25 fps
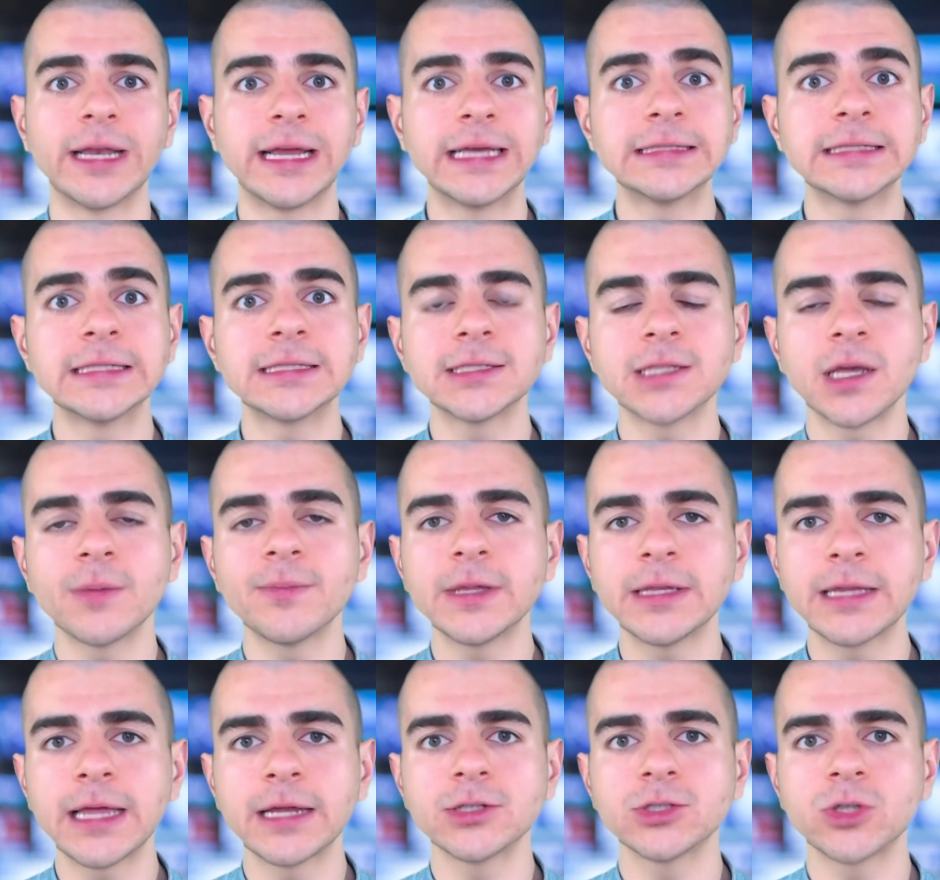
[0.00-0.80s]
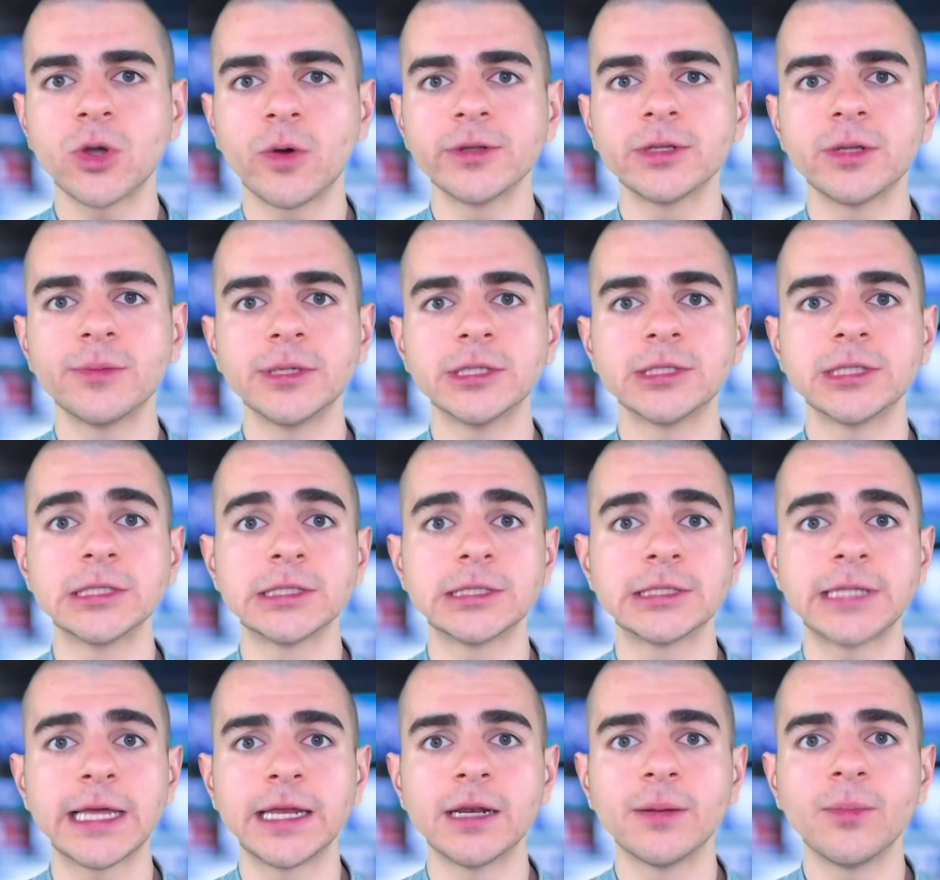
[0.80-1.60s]
Is it something that is going to be
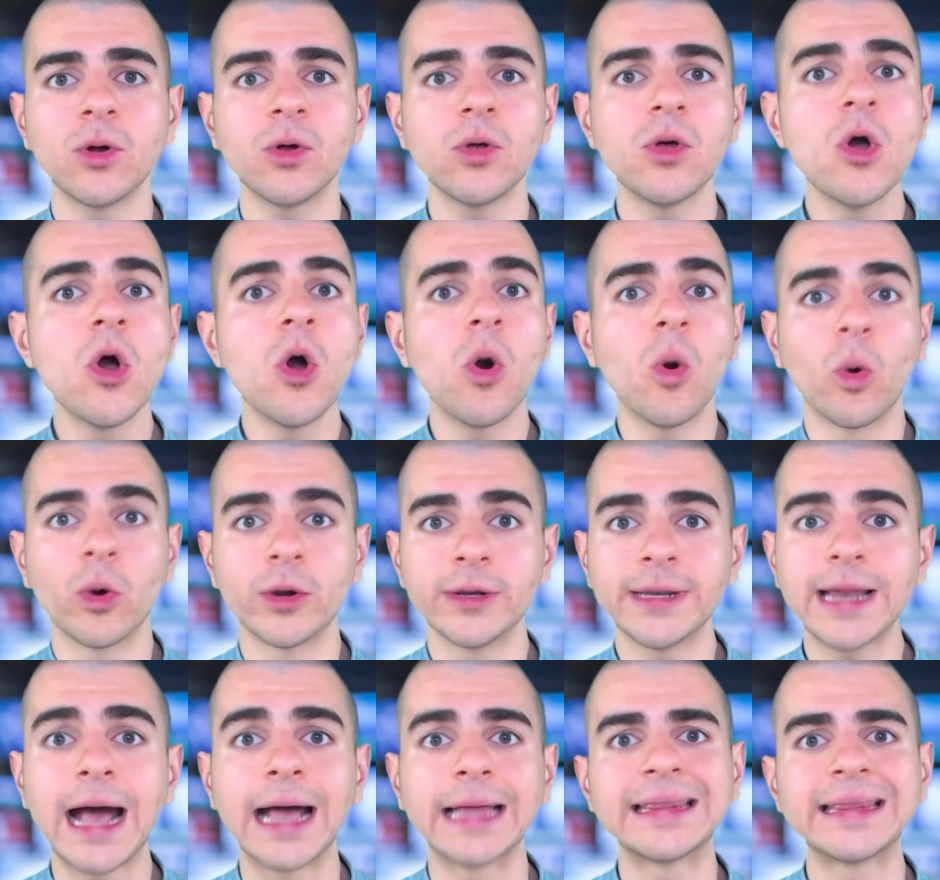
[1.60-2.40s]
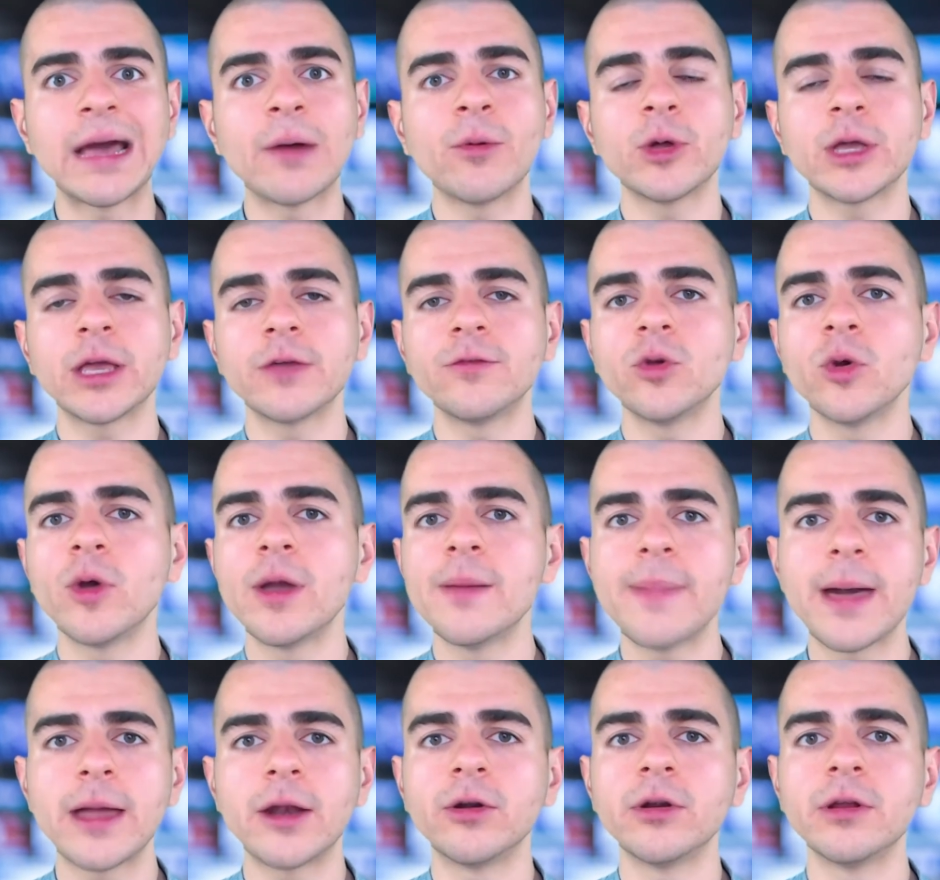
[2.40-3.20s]
sustainable or not? That will give you
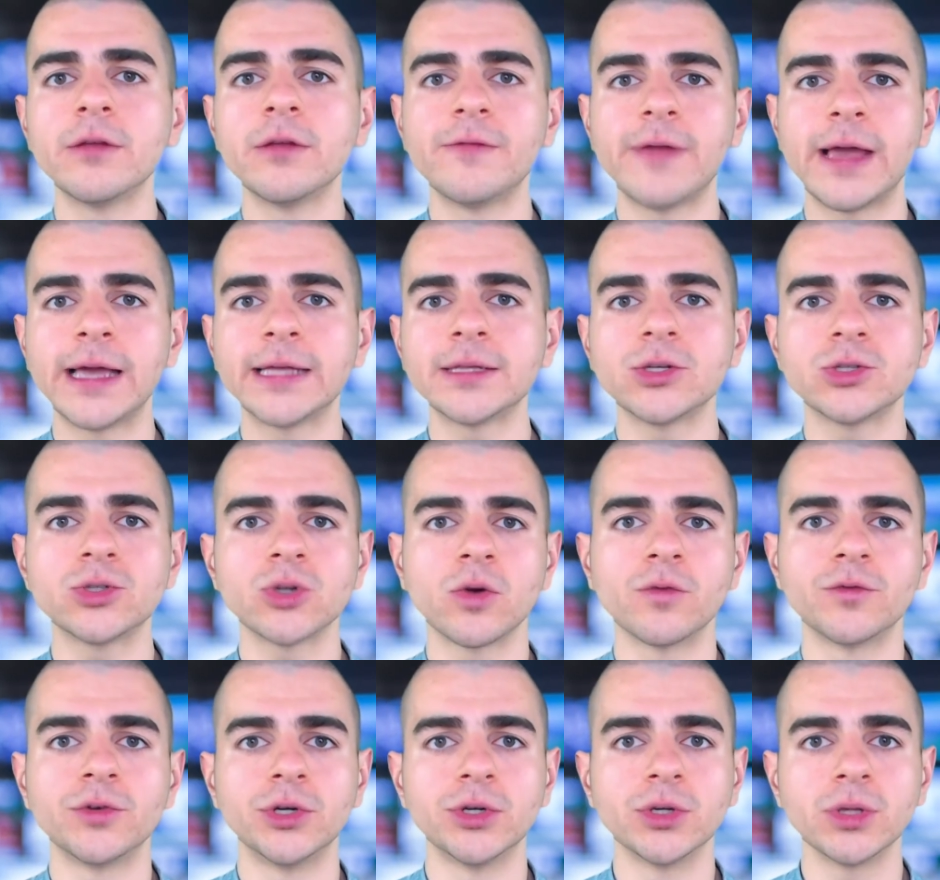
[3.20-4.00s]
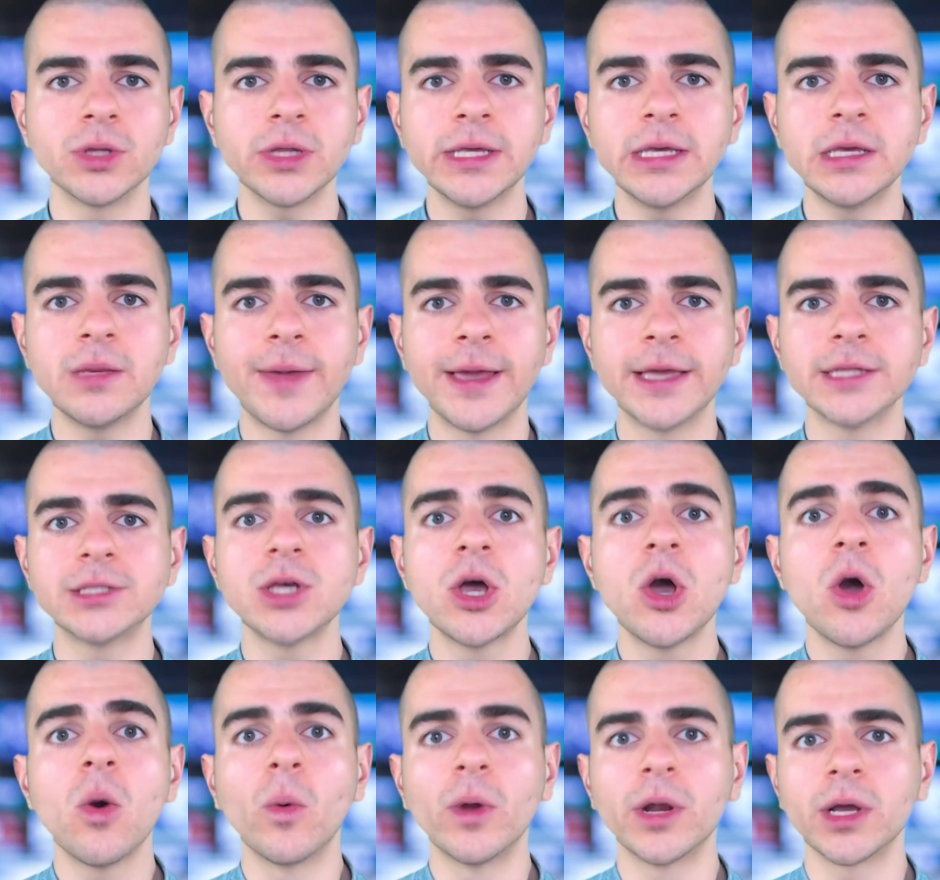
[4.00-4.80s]
a better advantage over your league mates
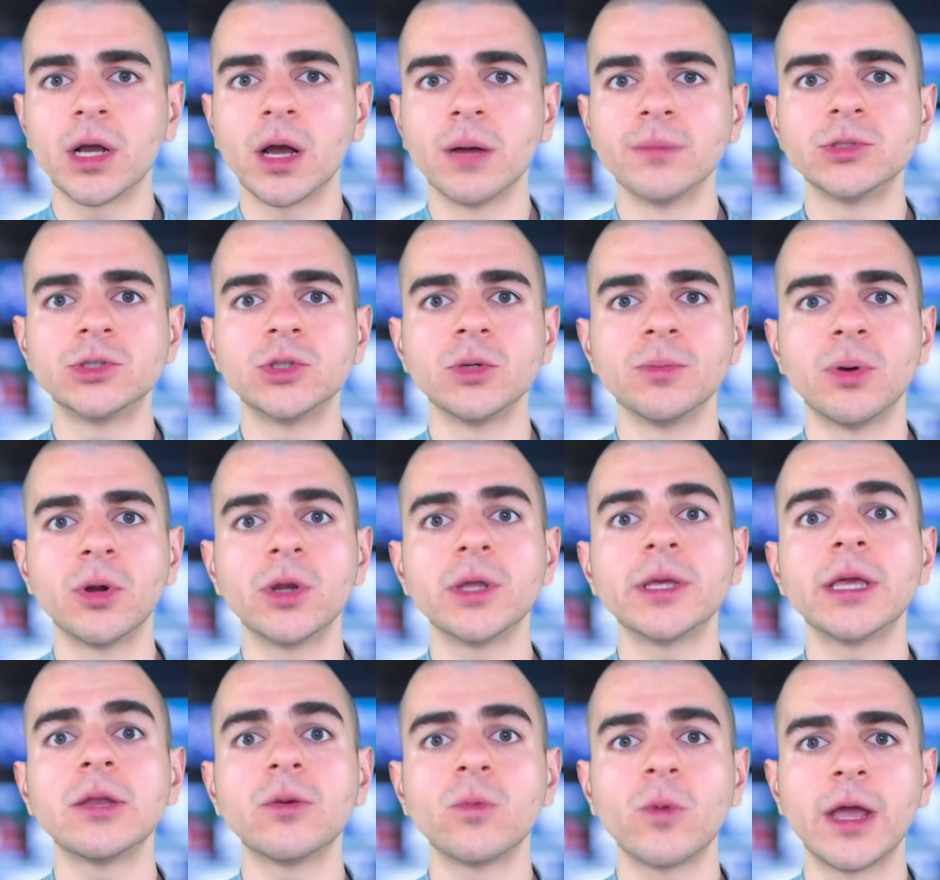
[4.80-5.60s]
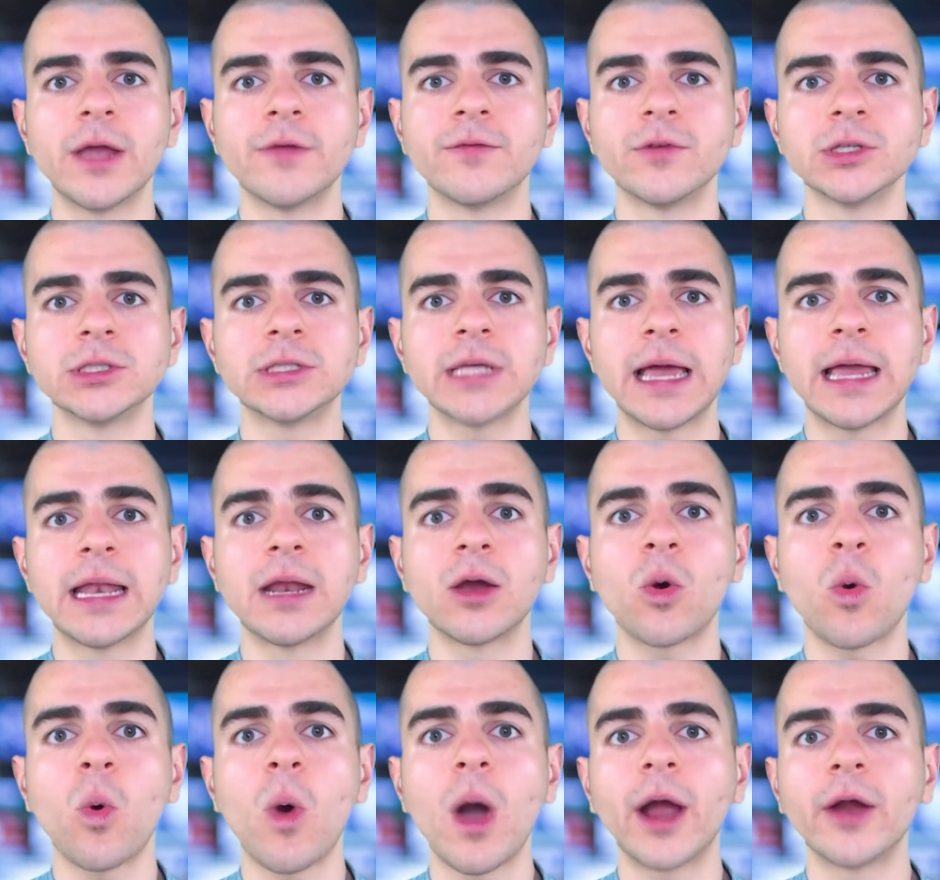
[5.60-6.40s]
when it comes to putting in waivers and
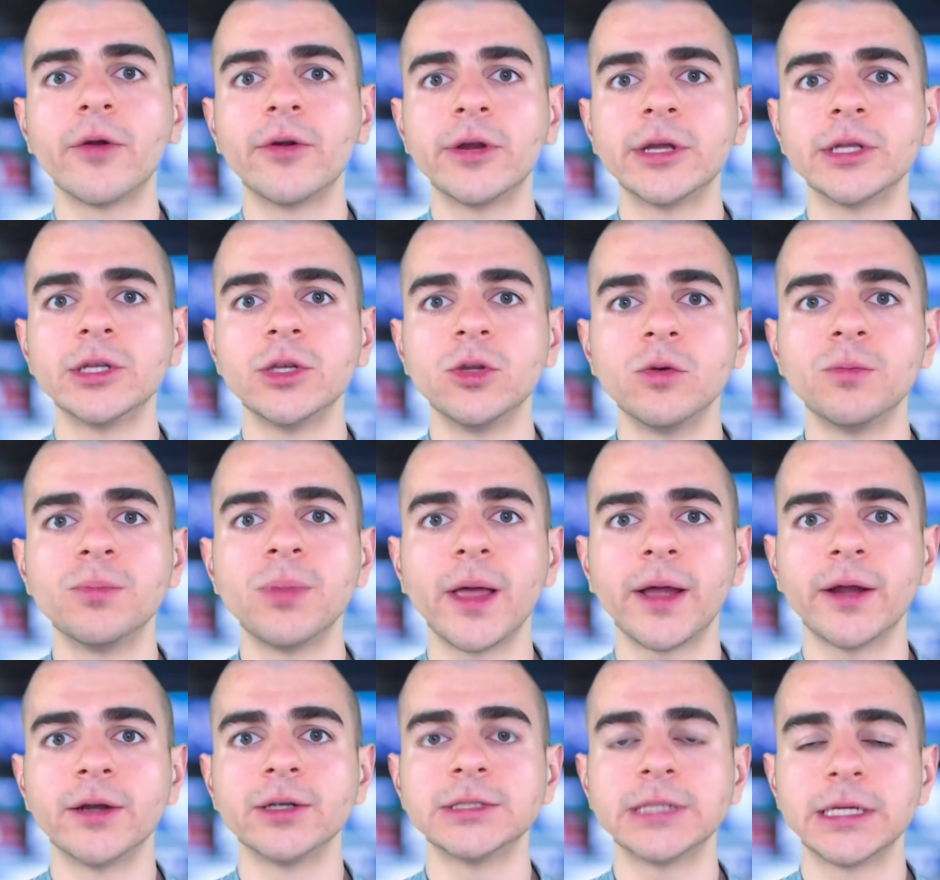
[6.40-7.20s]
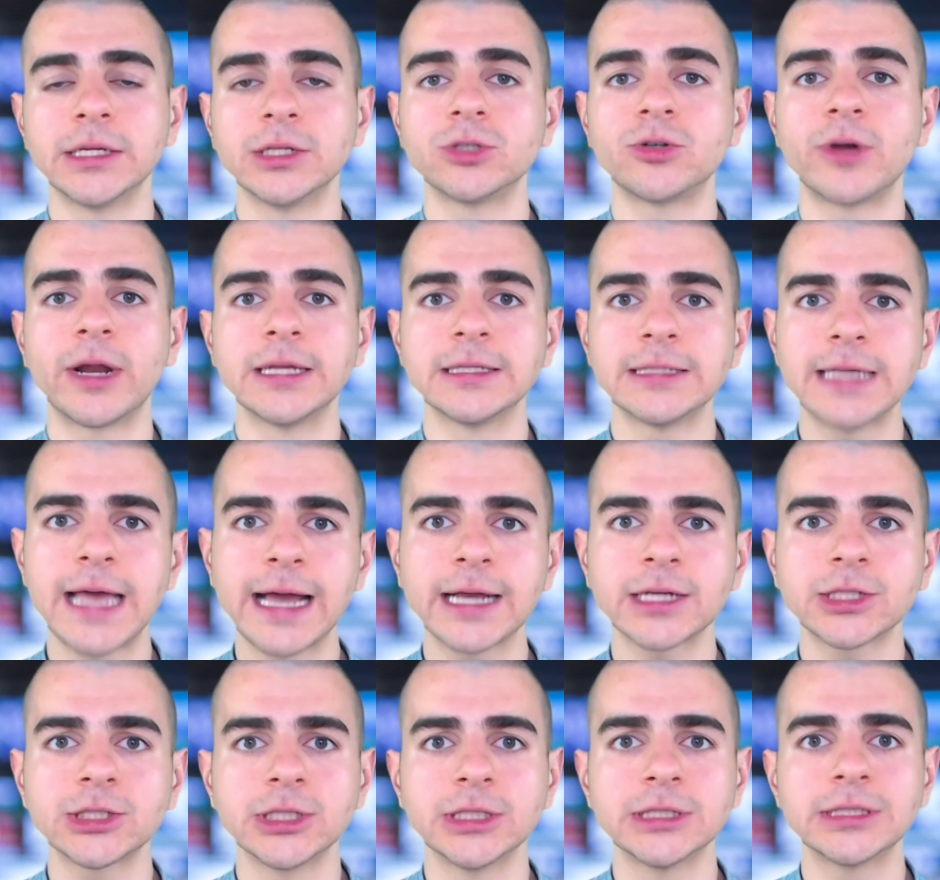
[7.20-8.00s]
acquiring new players in
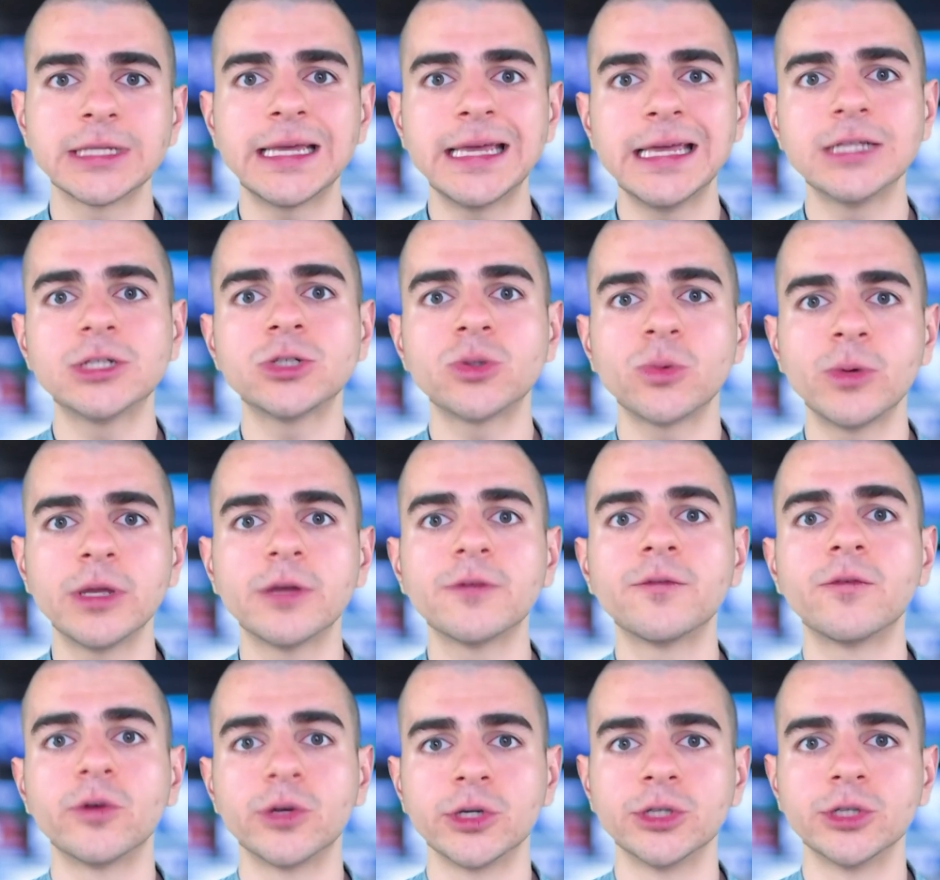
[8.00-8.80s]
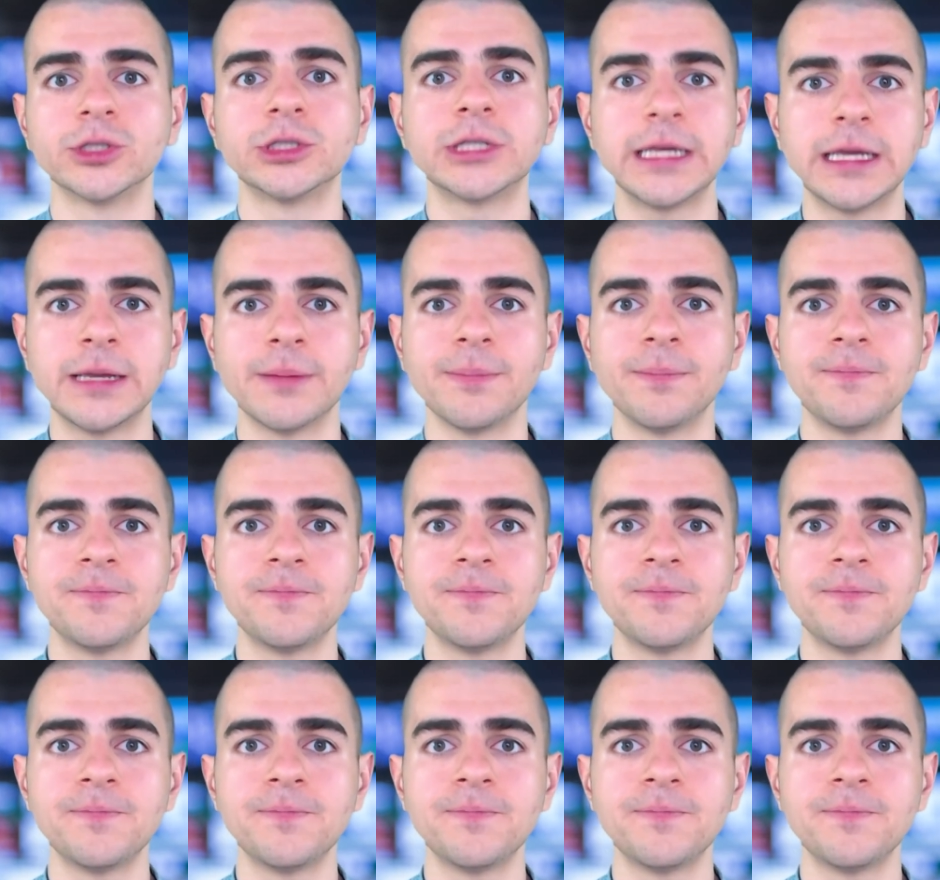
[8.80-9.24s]
transactions each week for your team.